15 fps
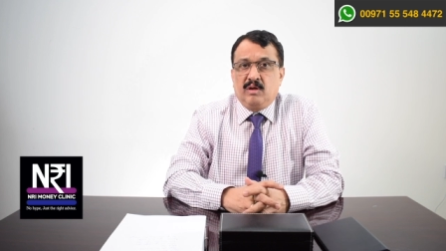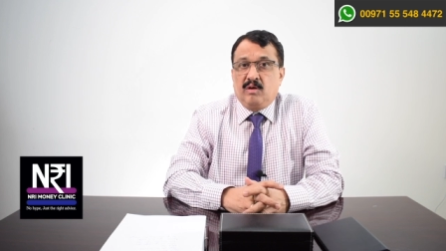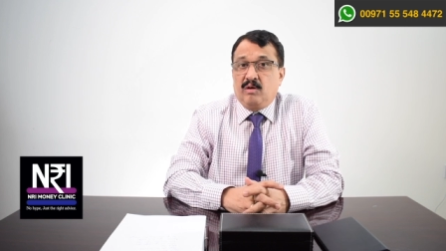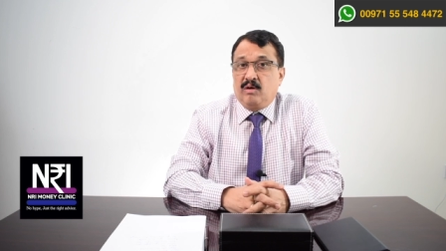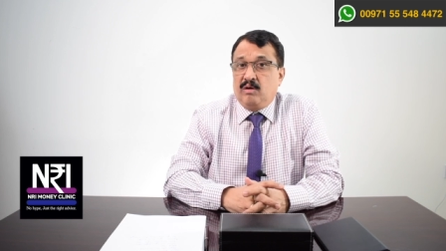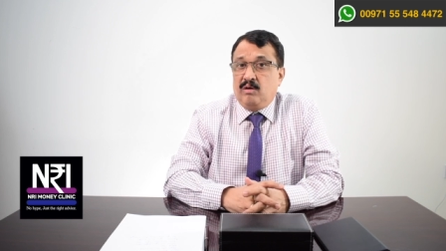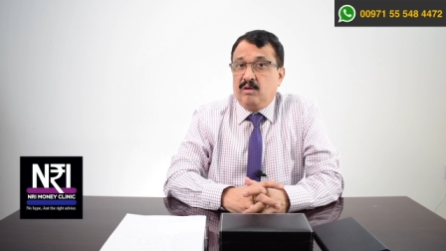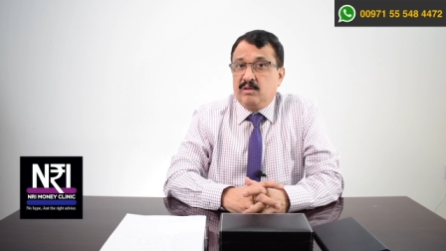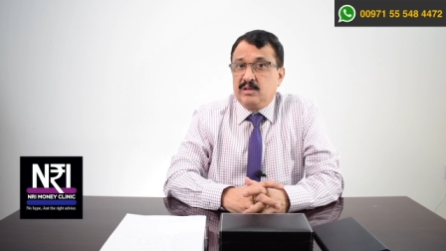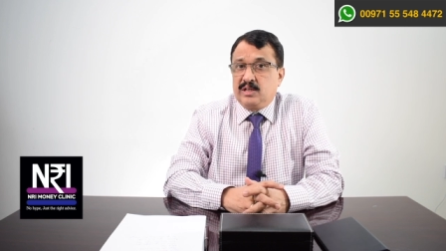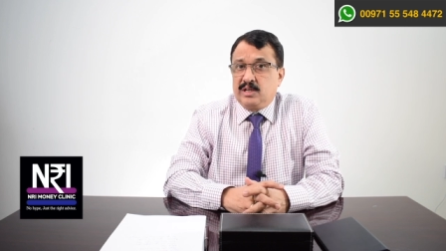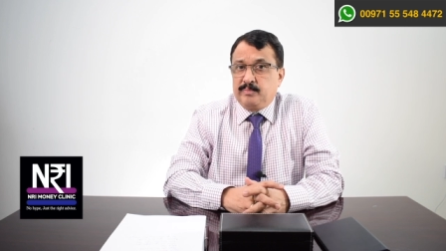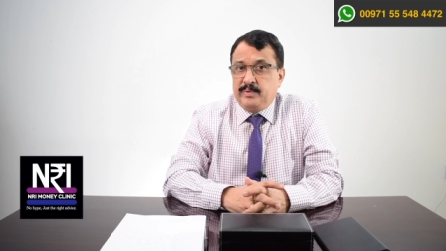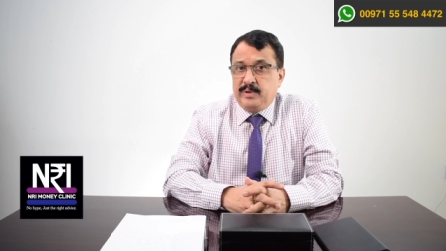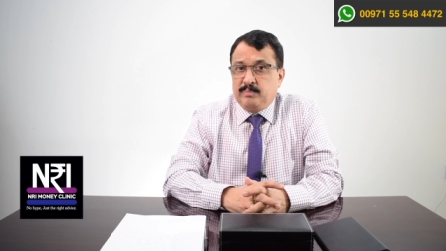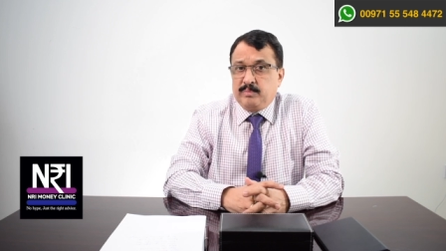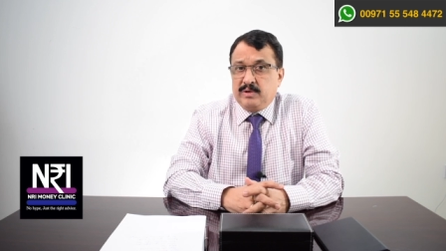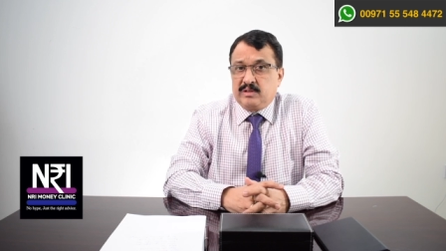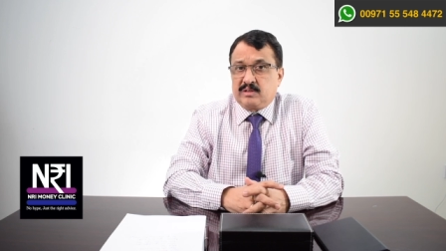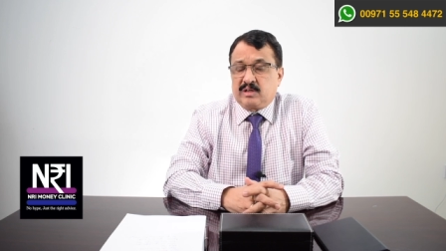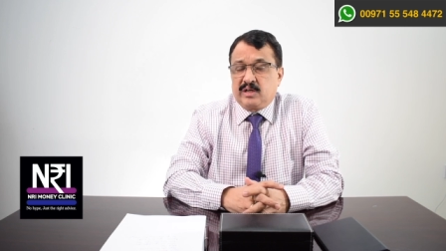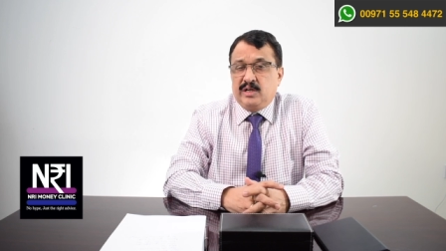All that people
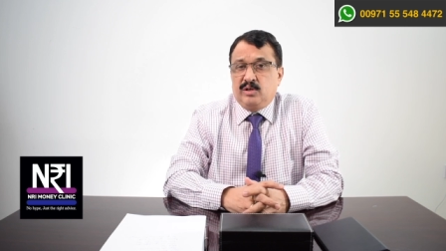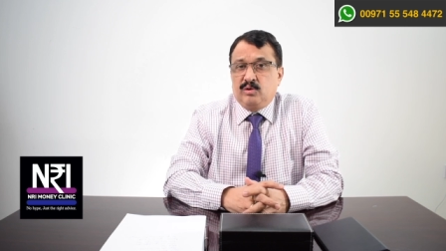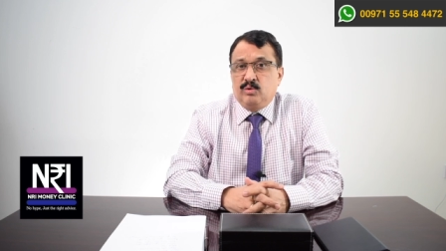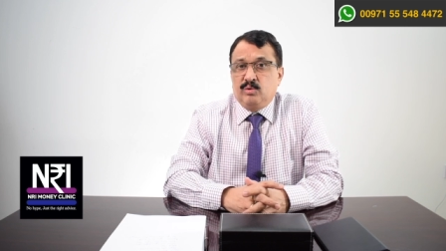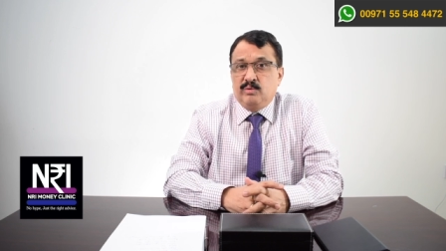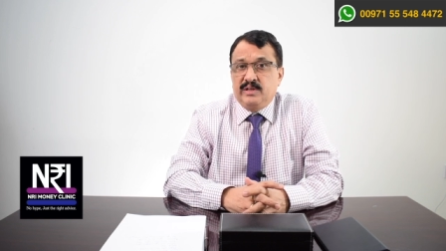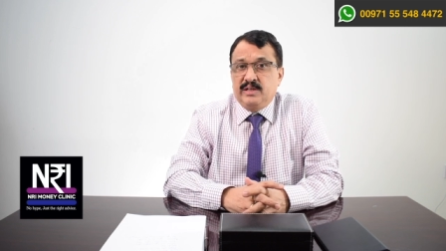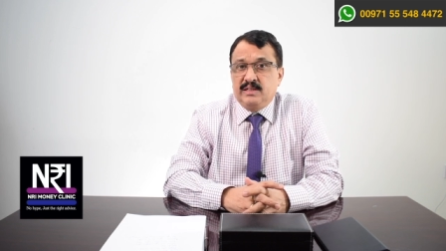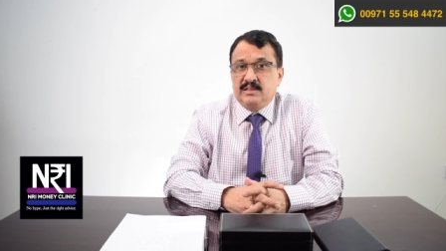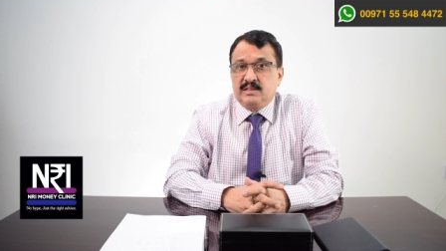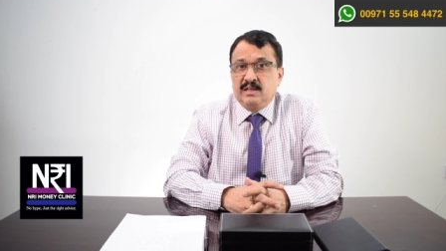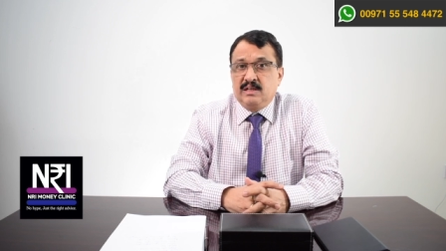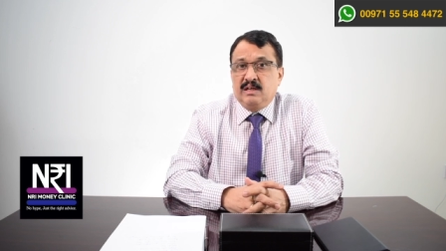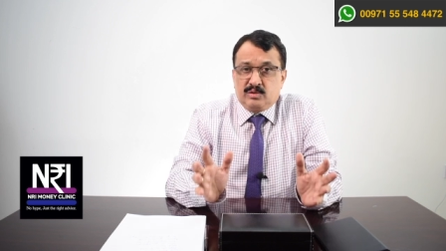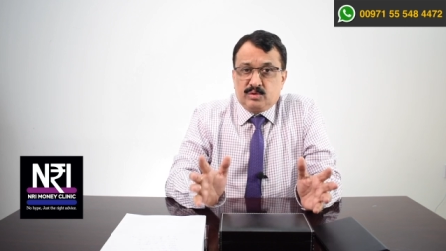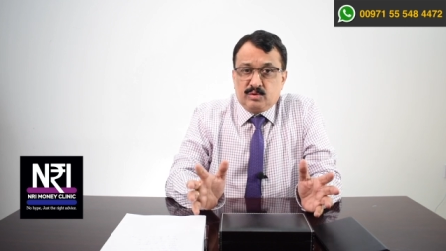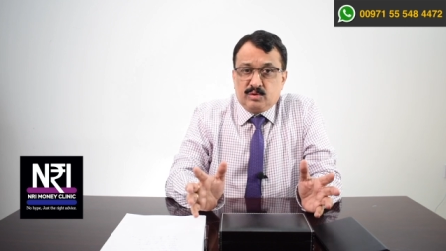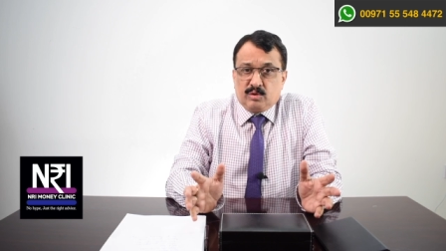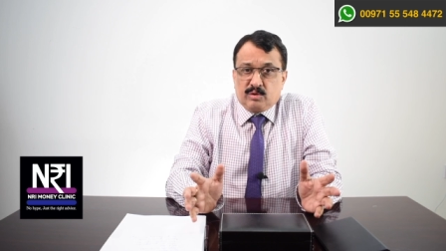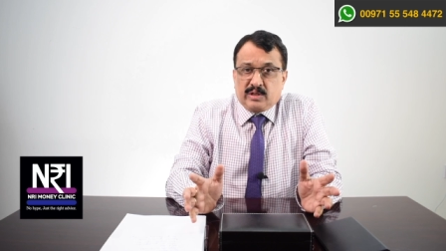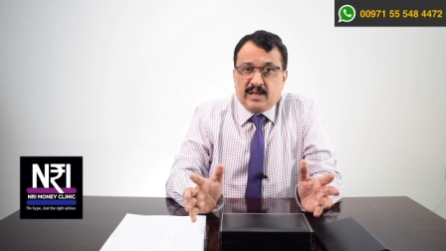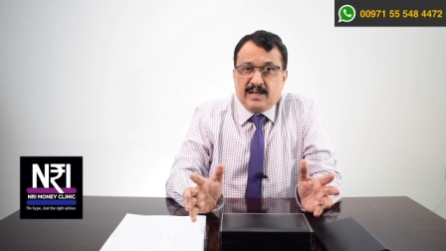try to do is to
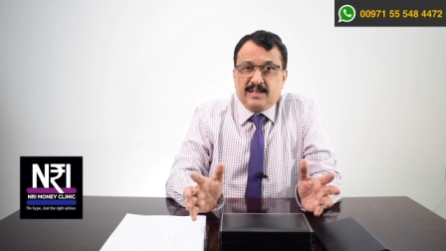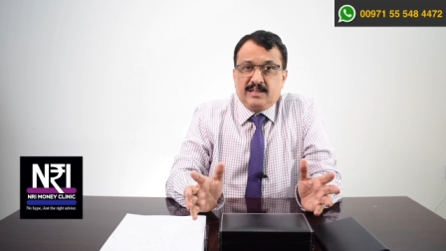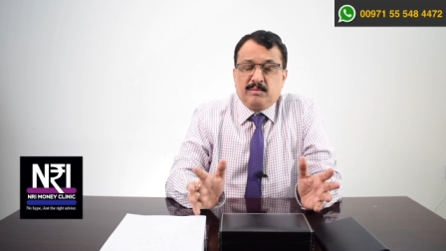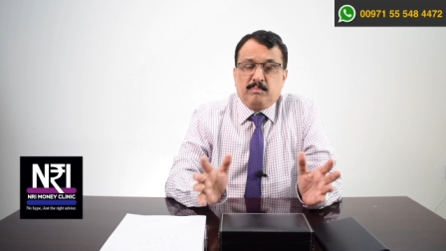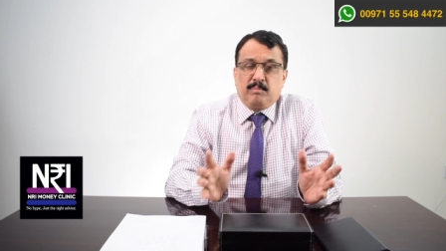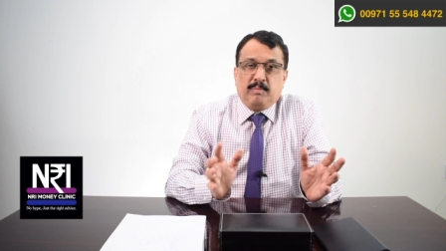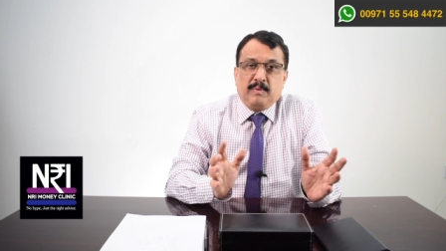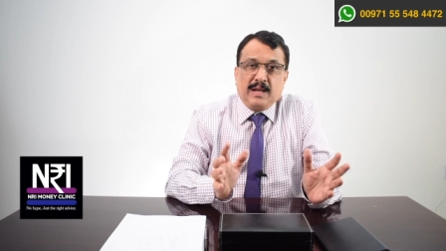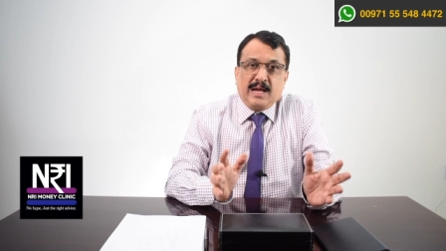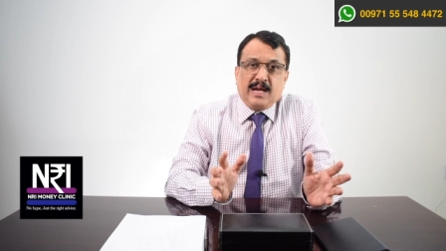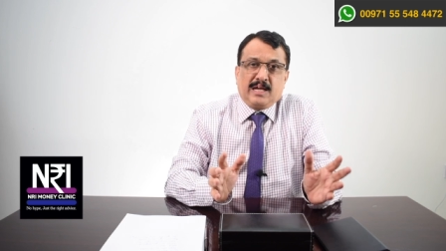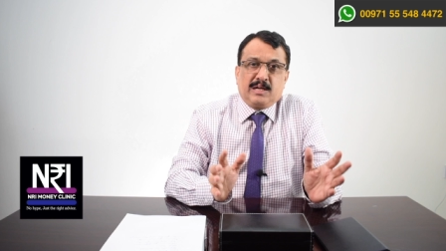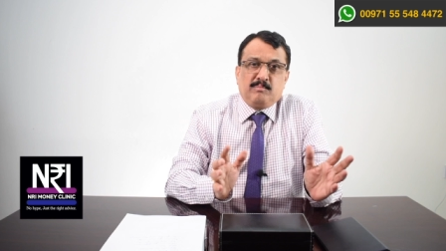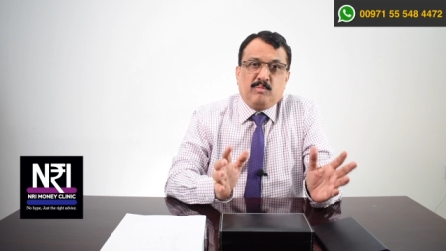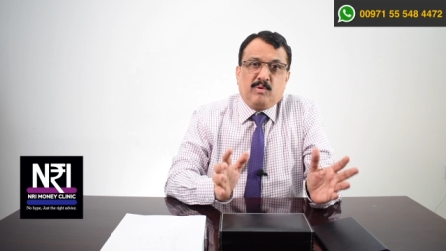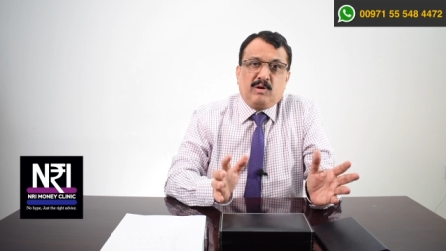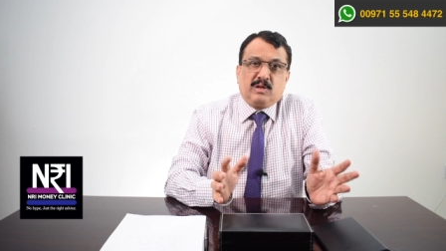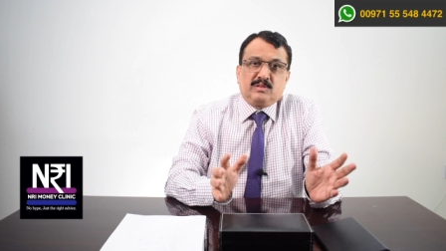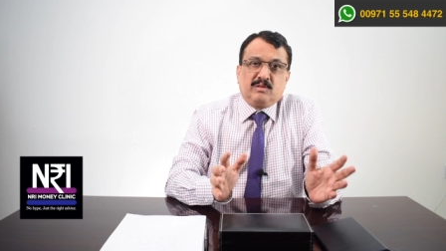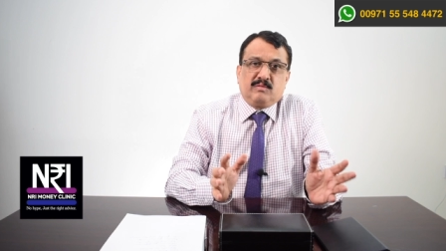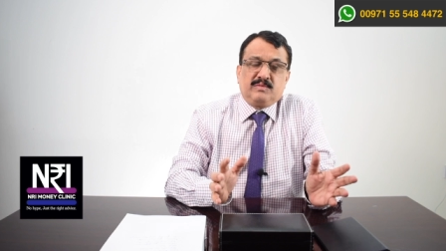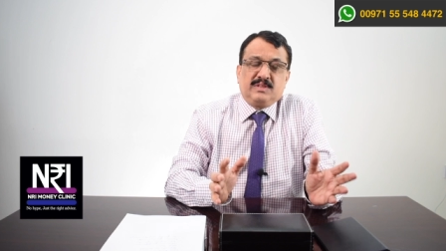locate the black box
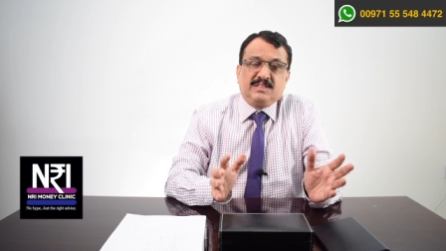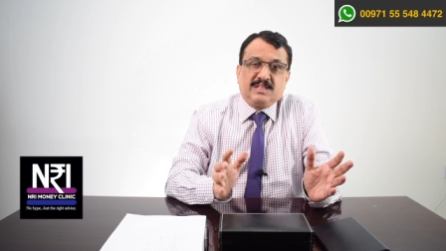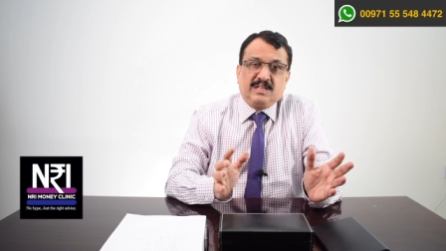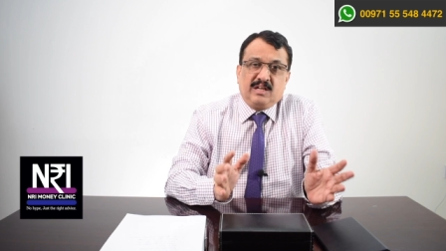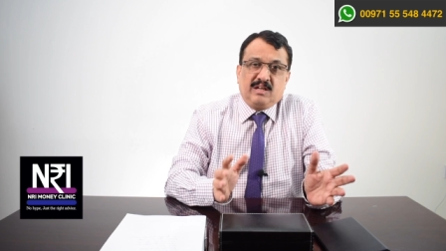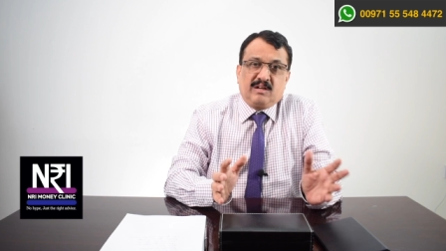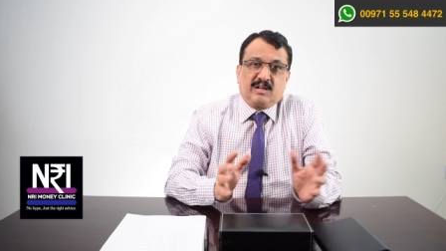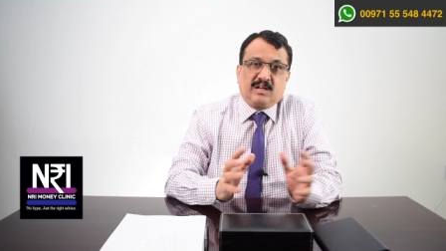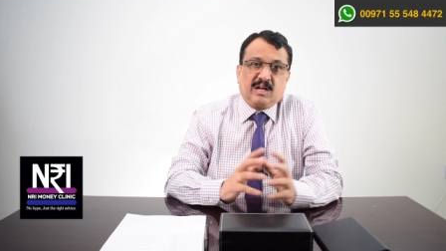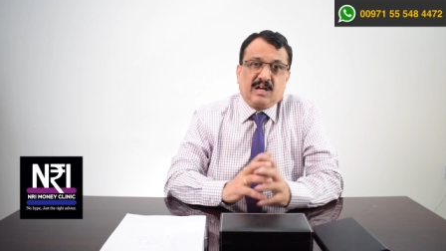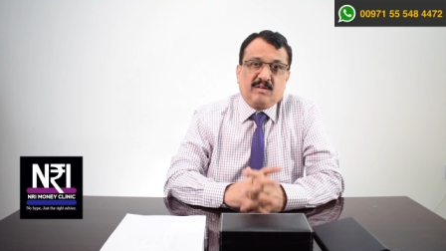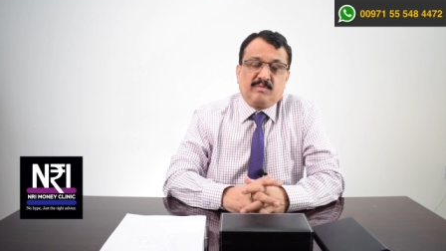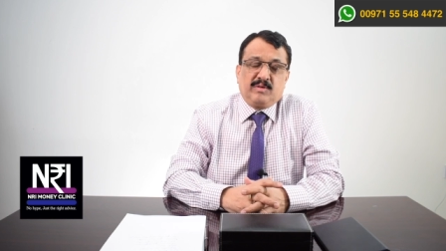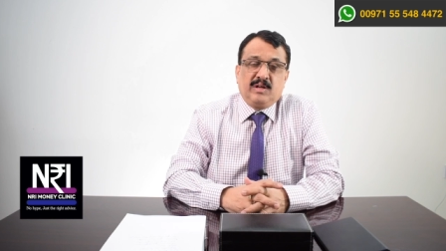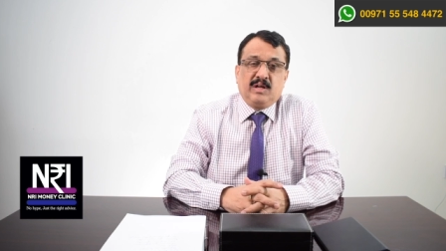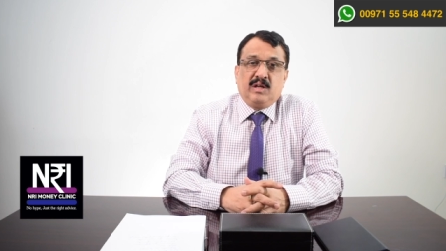of this aircraft